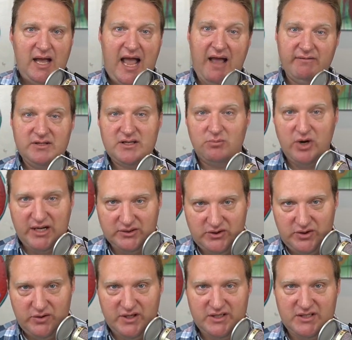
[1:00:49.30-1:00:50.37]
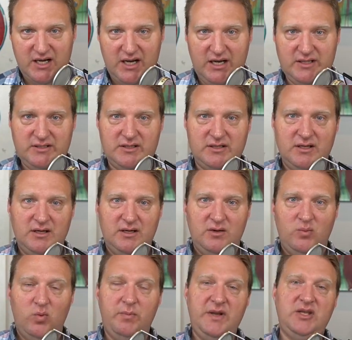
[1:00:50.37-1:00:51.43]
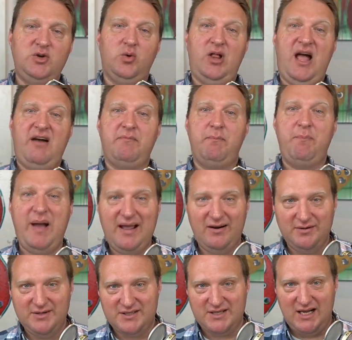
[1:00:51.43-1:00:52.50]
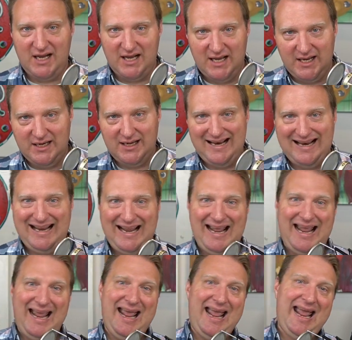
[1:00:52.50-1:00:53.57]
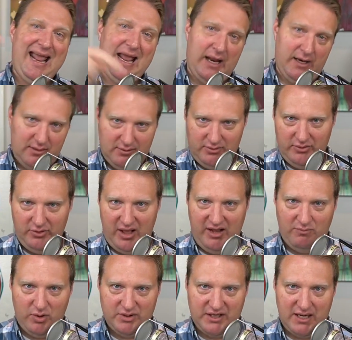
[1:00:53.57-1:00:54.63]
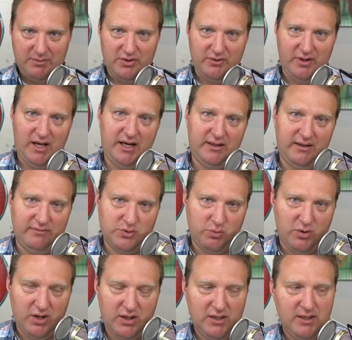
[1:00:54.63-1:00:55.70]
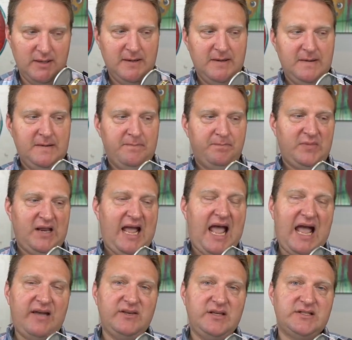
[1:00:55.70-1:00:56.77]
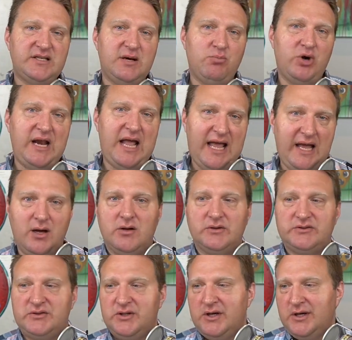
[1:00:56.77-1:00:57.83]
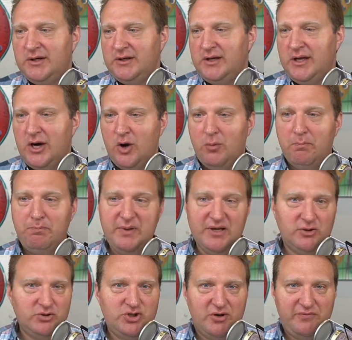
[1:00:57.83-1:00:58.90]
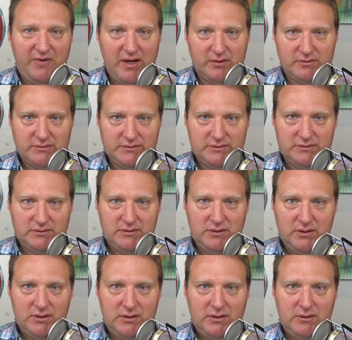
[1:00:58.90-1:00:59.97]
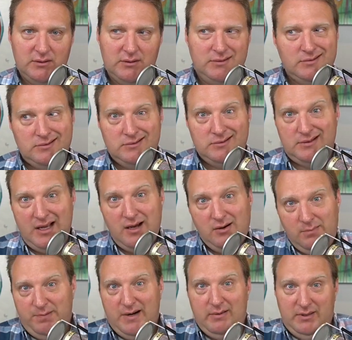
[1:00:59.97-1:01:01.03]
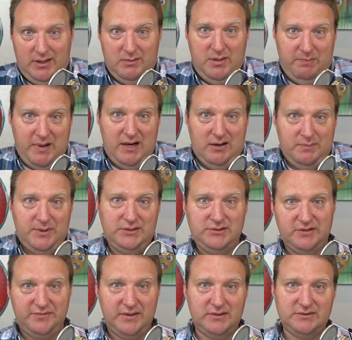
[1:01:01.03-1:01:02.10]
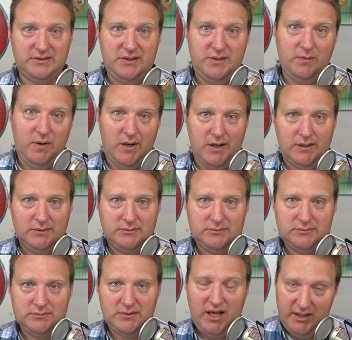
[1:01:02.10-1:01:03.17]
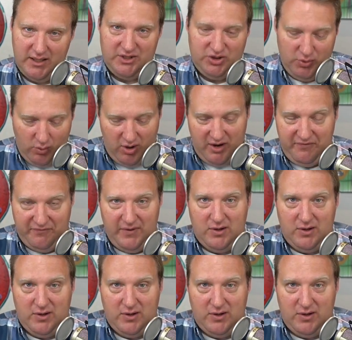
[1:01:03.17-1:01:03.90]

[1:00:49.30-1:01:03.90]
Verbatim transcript: having someone else do the designs will mean you will have better design and you'll have more time to do the high leverage work. Having someone else, you know, build your funnels they're probably going to be better at building your funnels than you are. Unless you are a